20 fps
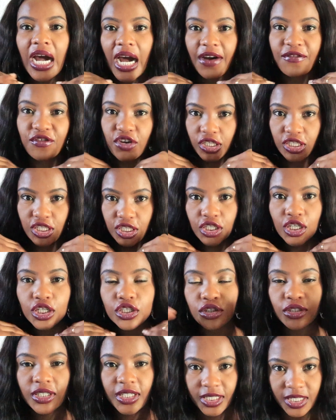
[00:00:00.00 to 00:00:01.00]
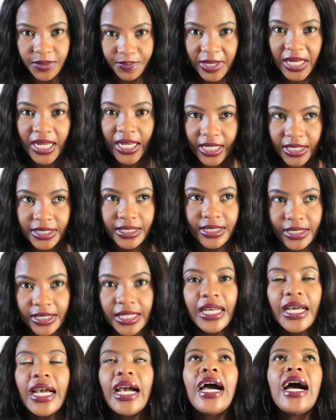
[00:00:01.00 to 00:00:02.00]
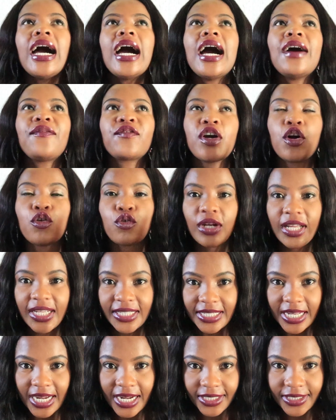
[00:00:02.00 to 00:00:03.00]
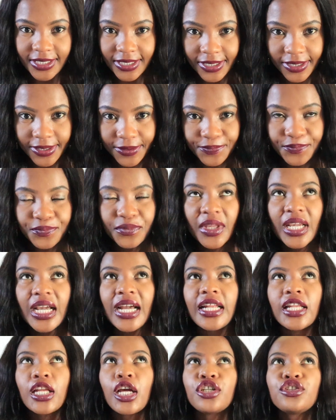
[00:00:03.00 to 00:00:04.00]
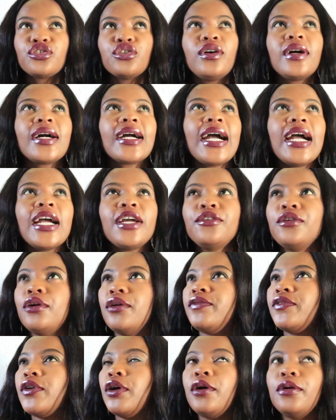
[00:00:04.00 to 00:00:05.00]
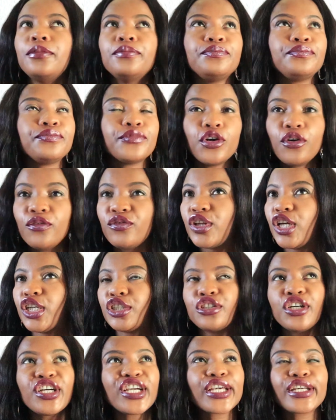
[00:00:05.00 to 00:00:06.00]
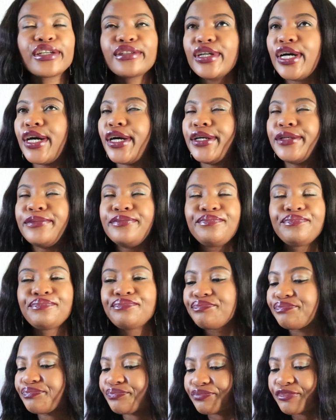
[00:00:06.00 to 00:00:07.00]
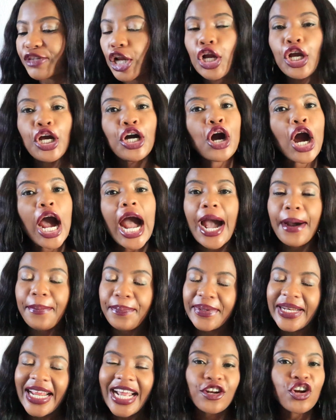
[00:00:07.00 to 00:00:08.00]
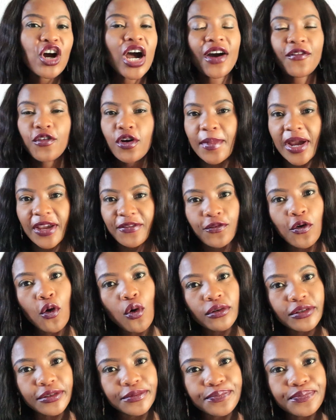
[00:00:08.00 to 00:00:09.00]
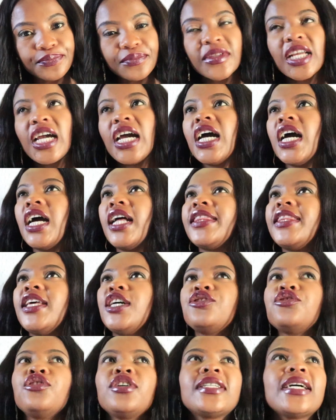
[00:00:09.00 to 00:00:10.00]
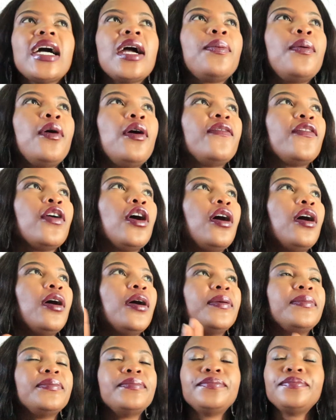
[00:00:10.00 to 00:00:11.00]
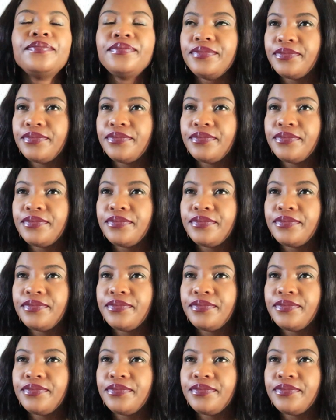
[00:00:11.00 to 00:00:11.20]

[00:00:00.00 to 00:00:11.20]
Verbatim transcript: I've gotten into this place. I've calculated. There is no kind of ovulation app that I don't have on my phone. There is no type of